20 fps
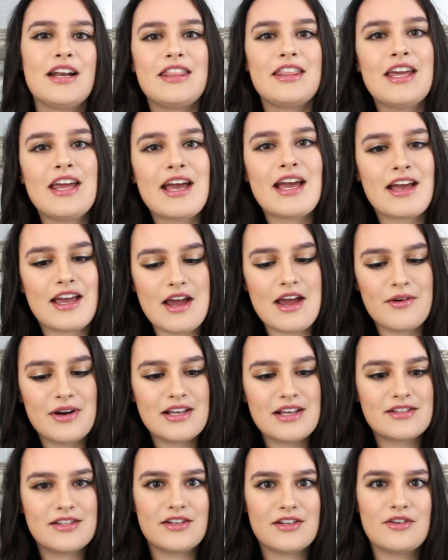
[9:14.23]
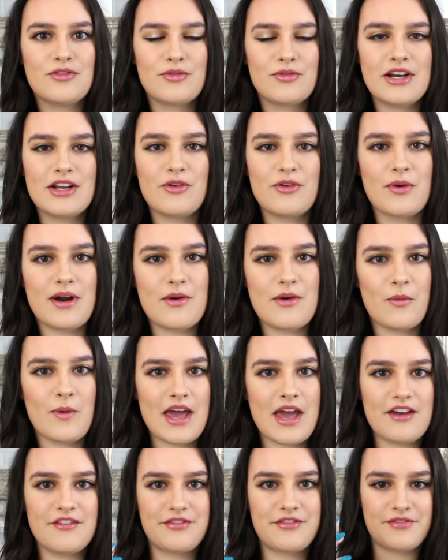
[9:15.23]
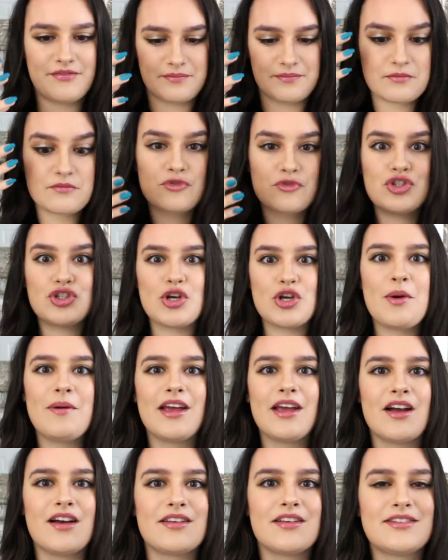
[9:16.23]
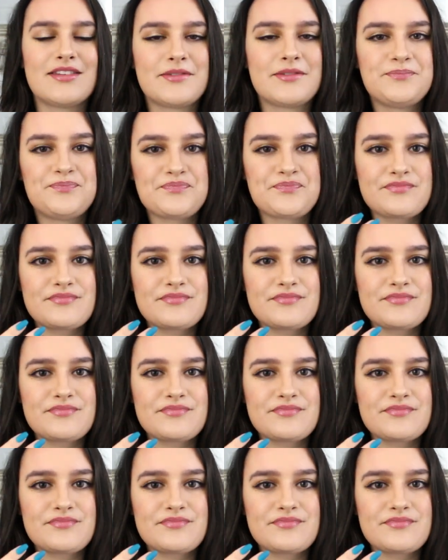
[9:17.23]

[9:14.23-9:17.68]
And I think Kerri has done a really great way of showing us